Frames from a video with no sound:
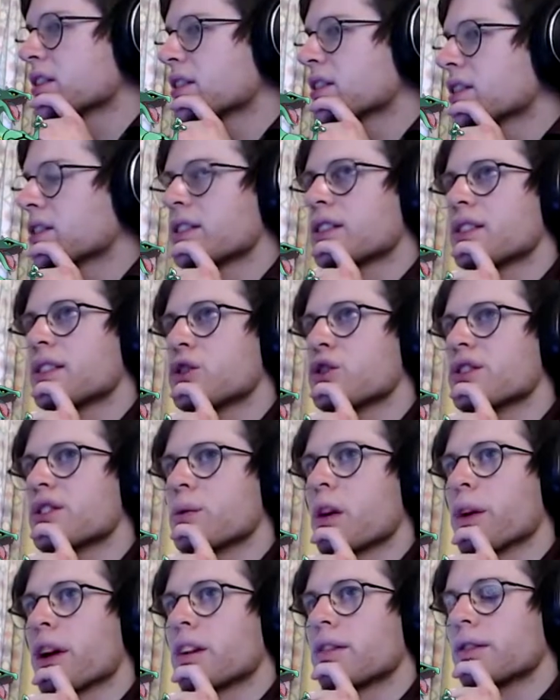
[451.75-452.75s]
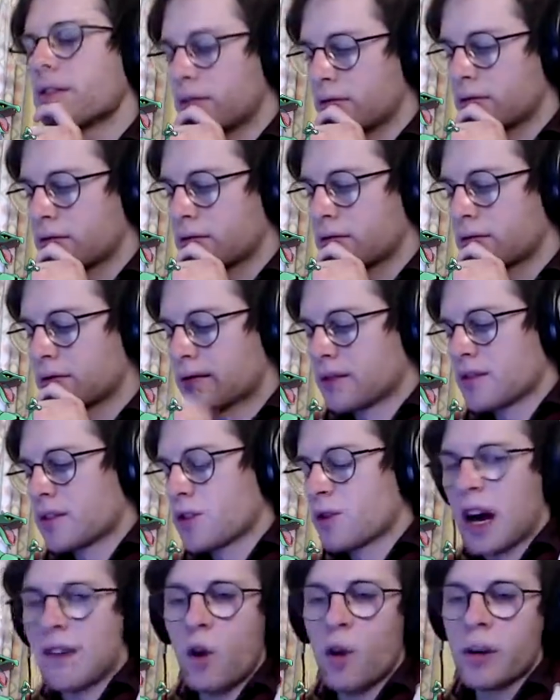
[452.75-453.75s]
GG's.
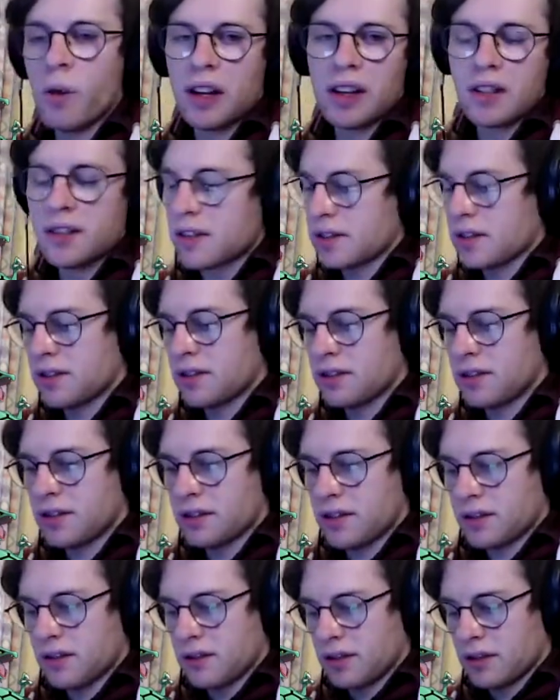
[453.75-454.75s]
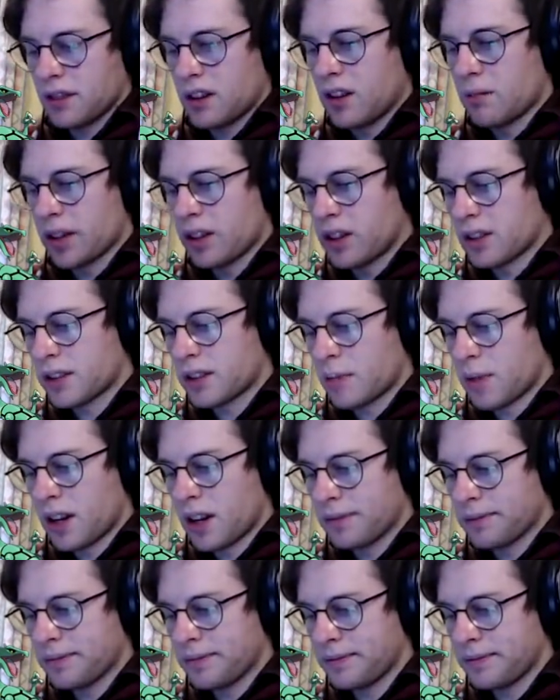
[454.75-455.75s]
Another amazing lead here,
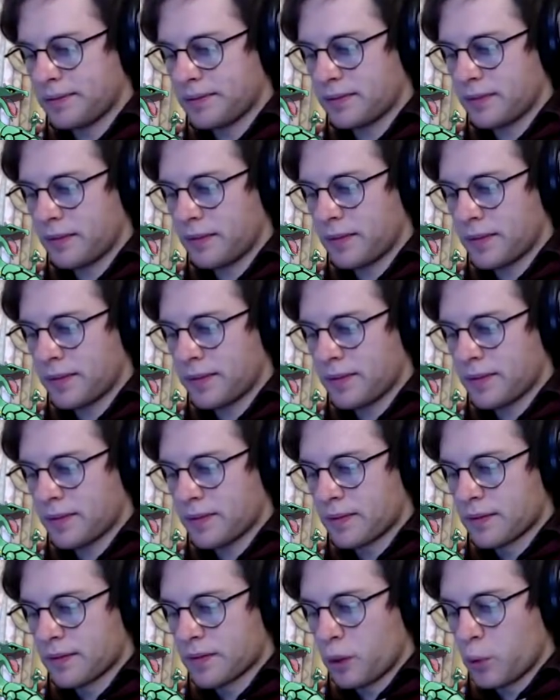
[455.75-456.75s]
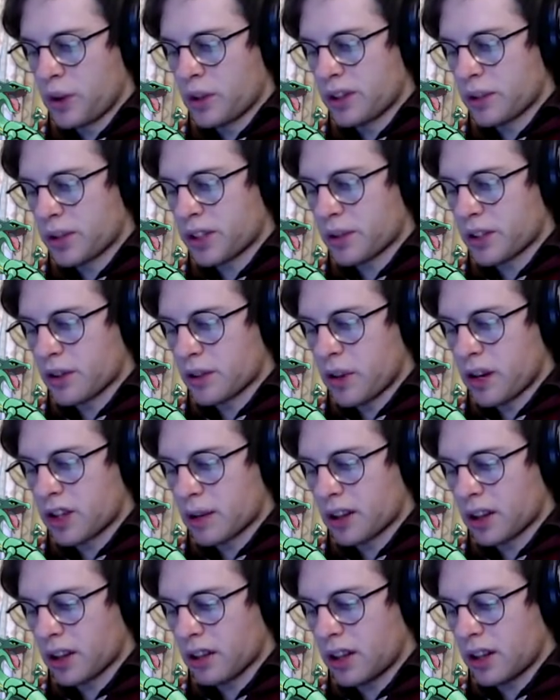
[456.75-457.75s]
winning a lot of leads, but once again
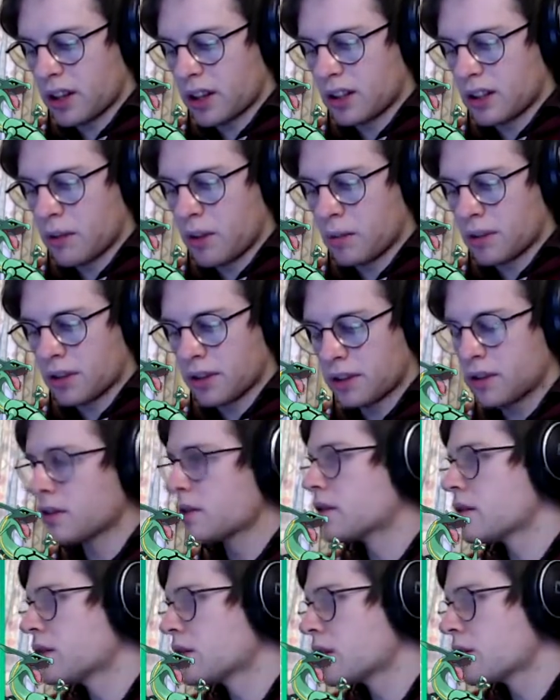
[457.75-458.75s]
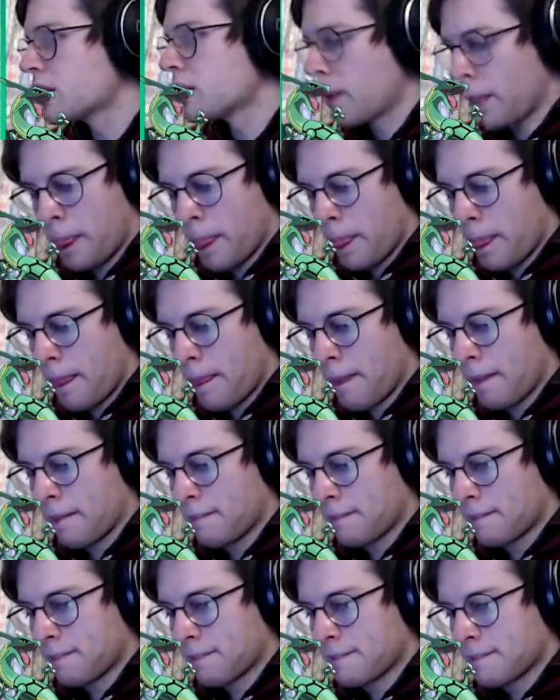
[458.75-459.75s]
we cannot switch out.
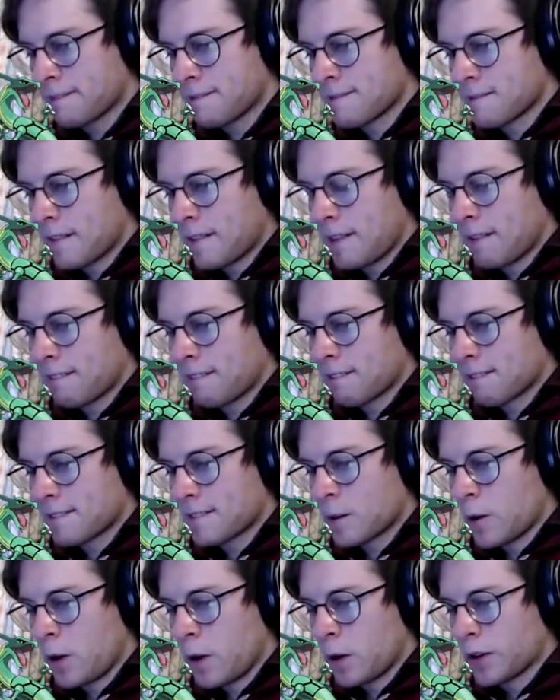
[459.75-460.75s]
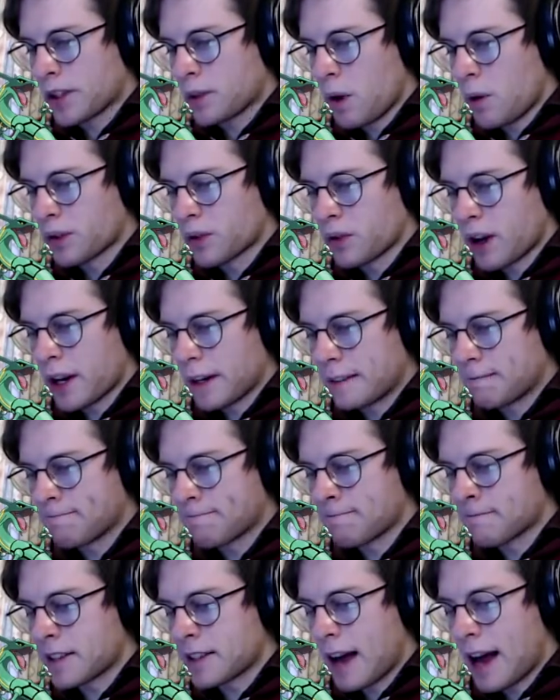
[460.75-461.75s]
It's like what I said, Bastiodon
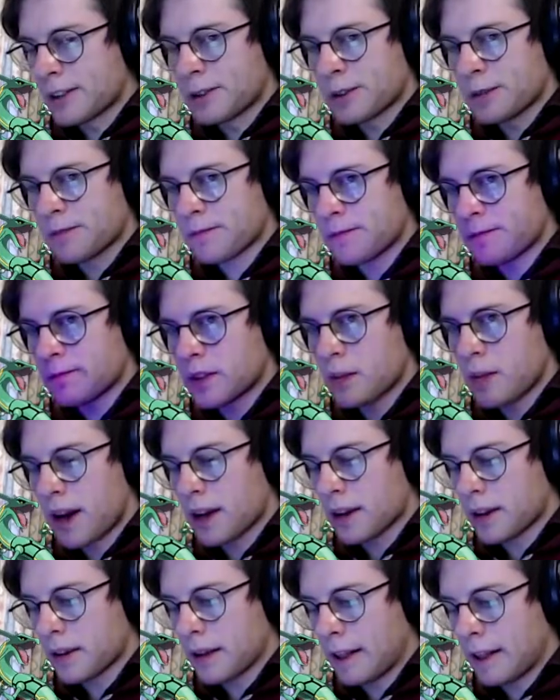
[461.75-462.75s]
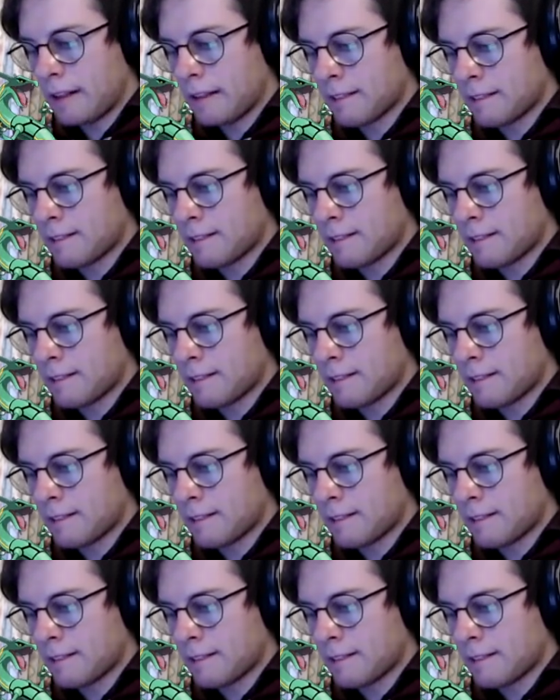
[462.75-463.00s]
generally wins a lot of leads.